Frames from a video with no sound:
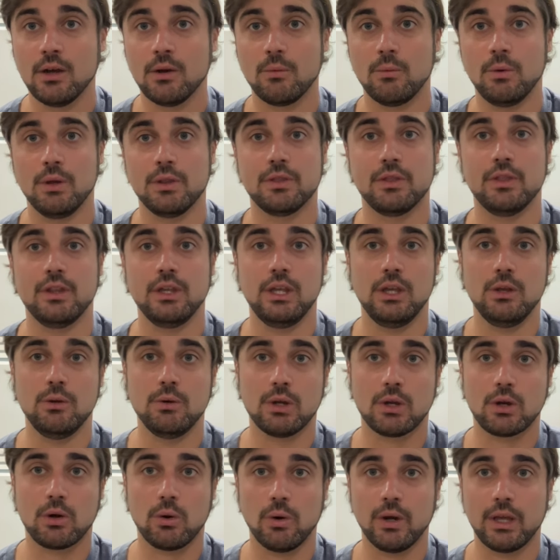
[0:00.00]
with the
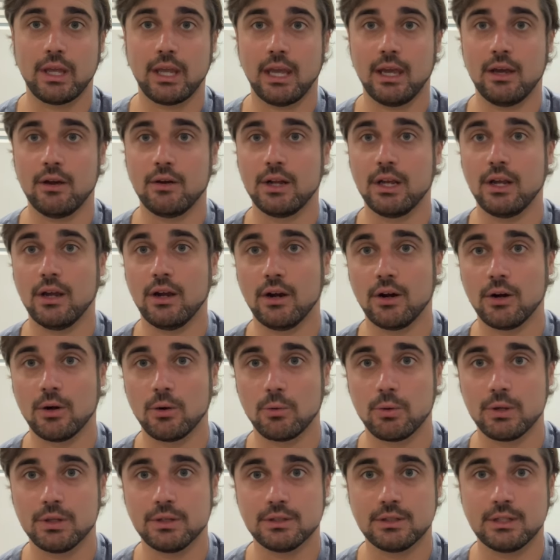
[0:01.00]
Unicoi County,
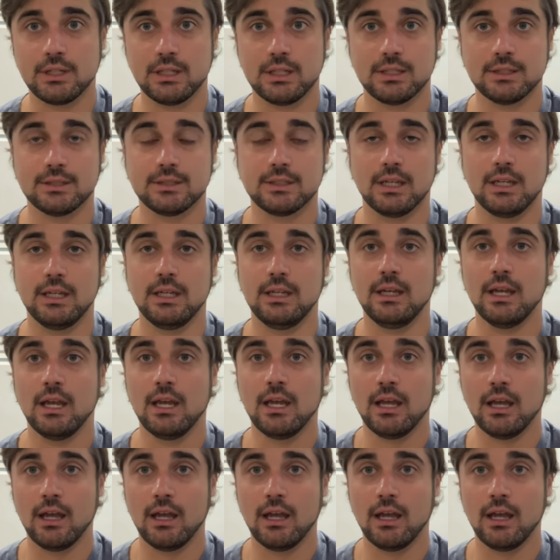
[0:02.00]
Irwin, Tennessee.